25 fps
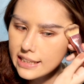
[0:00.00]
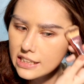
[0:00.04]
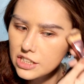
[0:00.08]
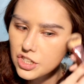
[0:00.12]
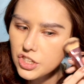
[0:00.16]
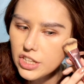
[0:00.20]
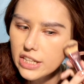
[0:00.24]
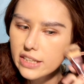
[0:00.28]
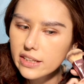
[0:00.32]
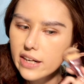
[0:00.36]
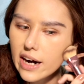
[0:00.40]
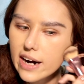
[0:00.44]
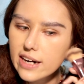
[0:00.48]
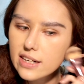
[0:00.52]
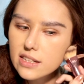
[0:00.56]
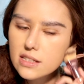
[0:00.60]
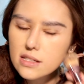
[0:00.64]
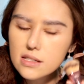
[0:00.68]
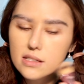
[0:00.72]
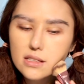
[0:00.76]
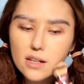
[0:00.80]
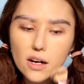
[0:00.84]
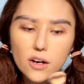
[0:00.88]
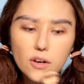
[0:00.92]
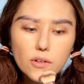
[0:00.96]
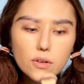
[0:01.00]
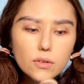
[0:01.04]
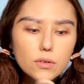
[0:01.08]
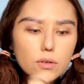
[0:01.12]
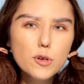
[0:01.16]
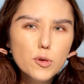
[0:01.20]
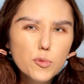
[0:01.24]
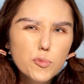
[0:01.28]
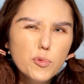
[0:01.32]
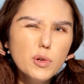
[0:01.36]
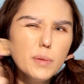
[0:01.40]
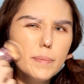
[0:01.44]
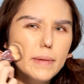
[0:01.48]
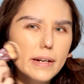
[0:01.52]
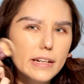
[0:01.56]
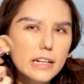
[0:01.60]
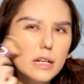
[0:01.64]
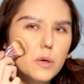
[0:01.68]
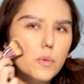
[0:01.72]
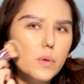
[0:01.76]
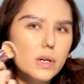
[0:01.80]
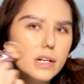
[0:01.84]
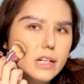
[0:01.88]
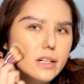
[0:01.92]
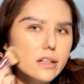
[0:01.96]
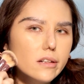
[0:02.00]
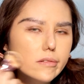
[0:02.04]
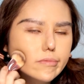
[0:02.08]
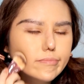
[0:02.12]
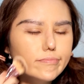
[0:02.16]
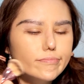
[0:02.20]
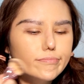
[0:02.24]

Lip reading: shade, guys, so we'll make it work.